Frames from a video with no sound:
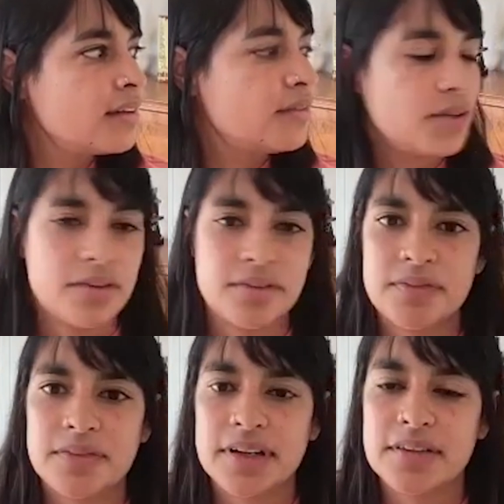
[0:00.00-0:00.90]
view
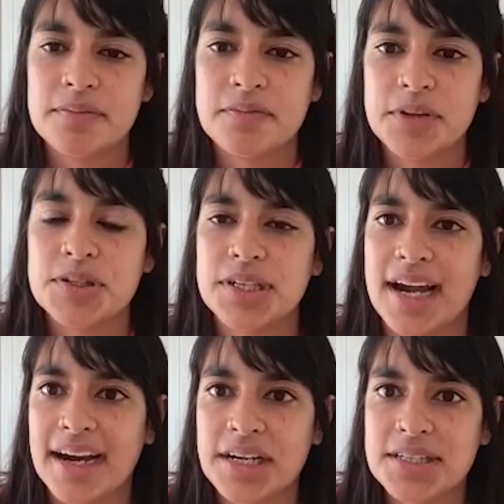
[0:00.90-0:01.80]
for future
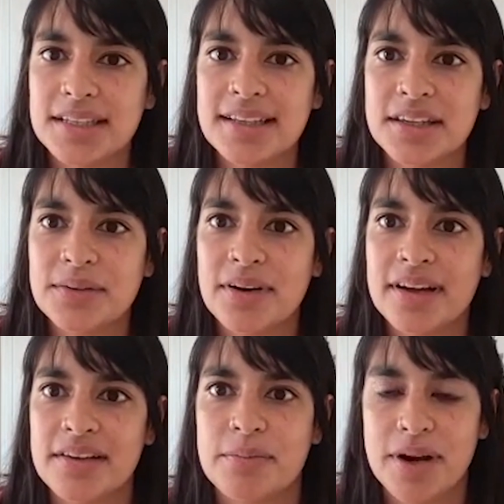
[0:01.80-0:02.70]
action that you all
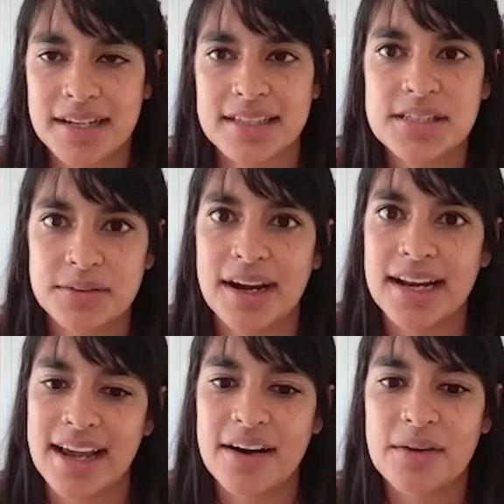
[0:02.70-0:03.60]
have brought us to right
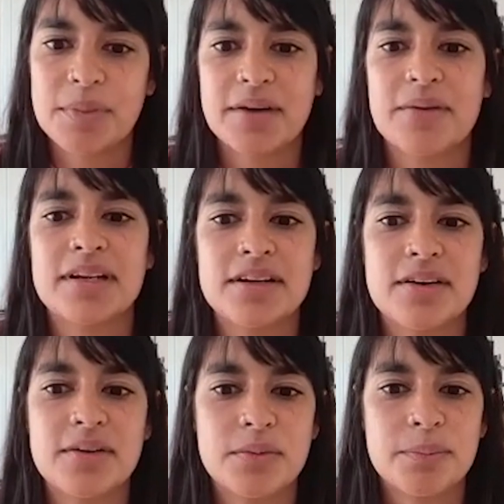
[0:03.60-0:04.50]
now. But I want to
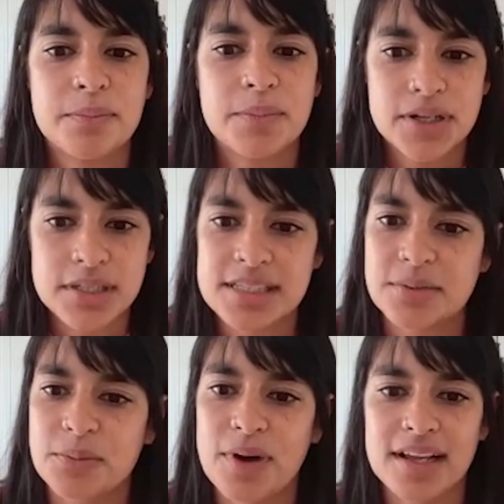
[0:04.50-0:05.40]
know personally,
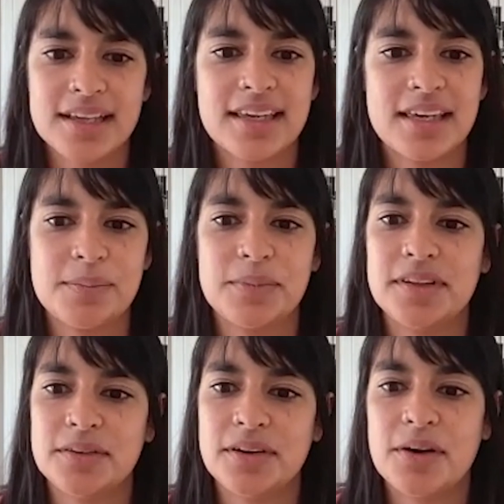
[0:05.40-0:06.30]
what keeps
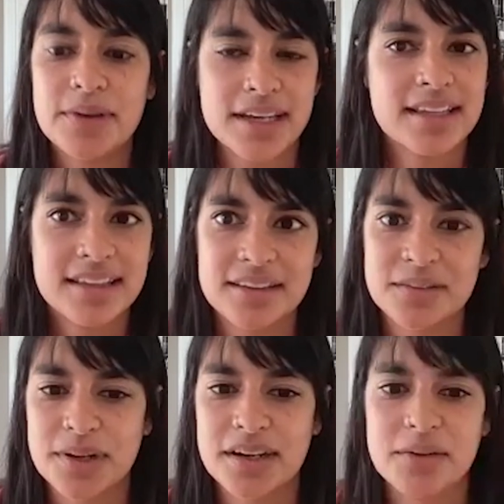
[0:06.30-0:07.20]
you going in this
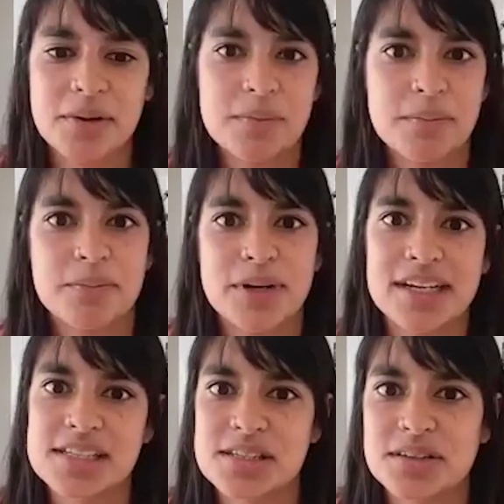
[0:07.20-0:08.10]
work? What
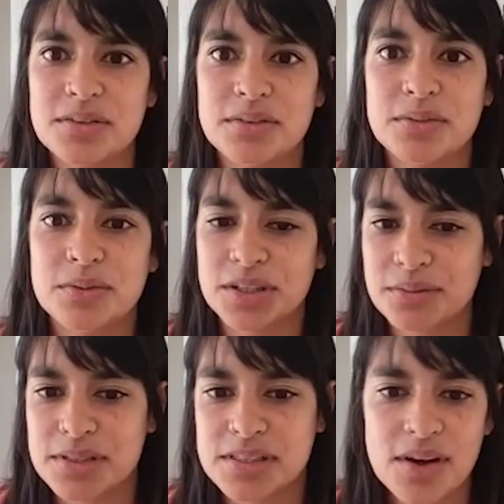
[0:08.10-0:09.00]
brings you your
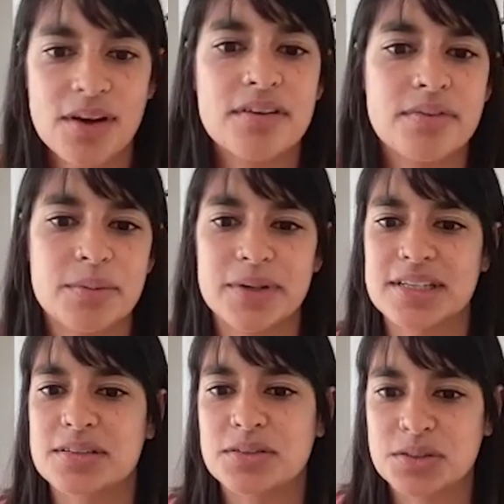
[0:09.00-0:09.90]
resolve? What
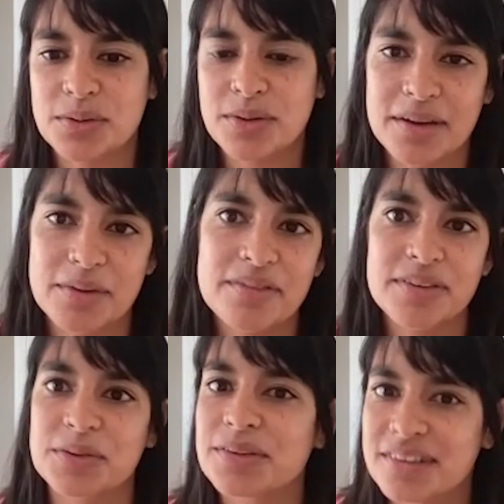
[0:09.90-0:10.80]
brings you joy? What
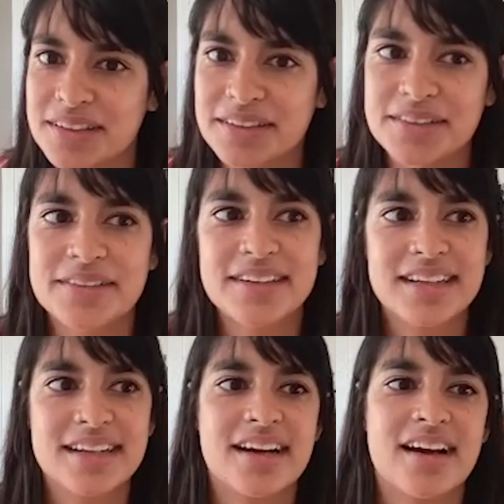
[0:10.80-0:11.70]
fuels you?
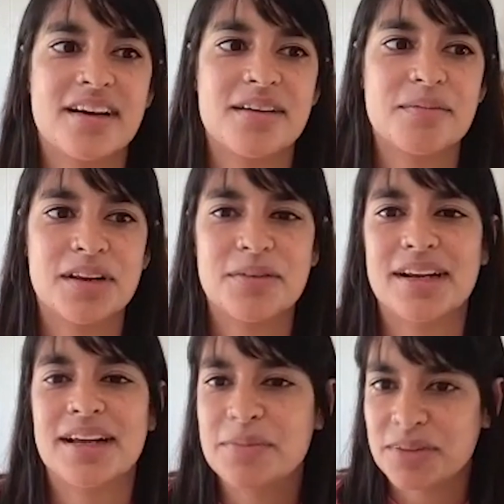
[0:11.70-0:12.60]
What
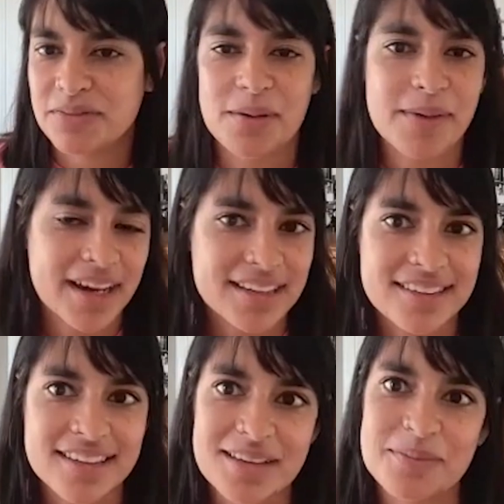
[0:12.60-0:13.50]
helps you fall back
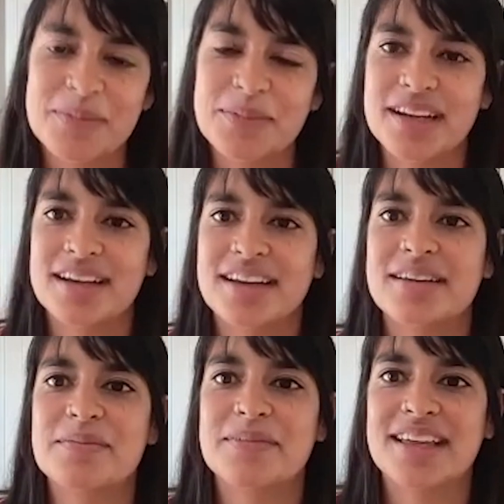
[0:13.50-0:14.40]
asleep
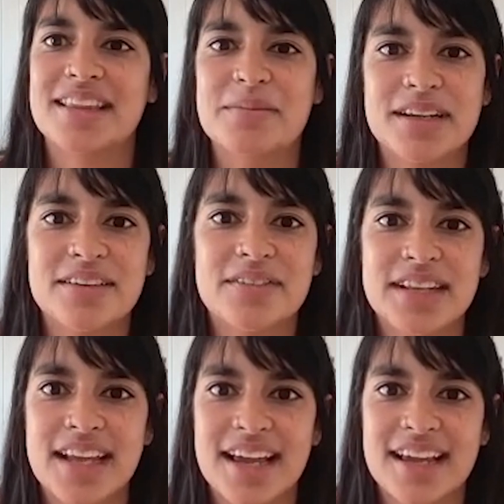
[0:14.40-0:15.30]
in the middle of the
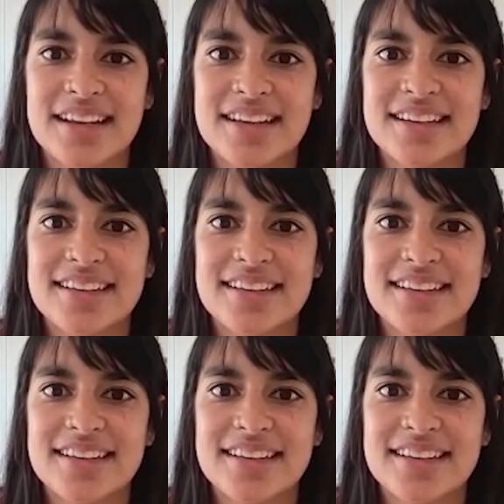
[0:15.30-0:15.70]
night?